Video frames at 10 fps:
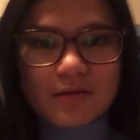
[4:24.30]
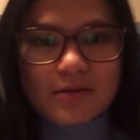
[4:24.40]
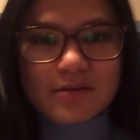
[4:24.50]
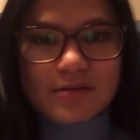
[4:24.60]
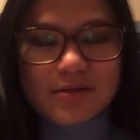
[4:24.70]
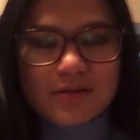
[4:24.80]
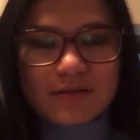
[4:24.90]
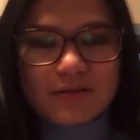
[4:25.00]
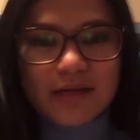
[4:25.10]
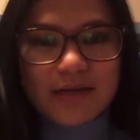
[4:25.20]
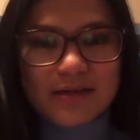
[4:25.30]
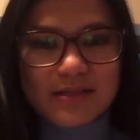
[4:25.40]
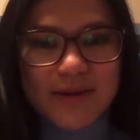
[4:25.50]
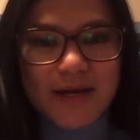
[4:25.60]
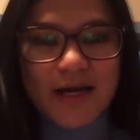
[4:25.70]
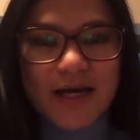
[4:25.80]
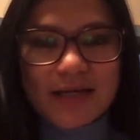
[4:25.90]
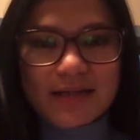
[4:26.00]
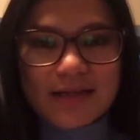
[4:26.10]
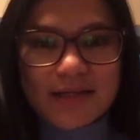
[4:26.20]
So there is my
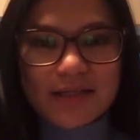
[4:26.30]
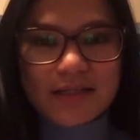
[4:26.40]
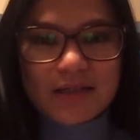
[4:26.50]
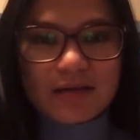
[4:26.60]
highlight.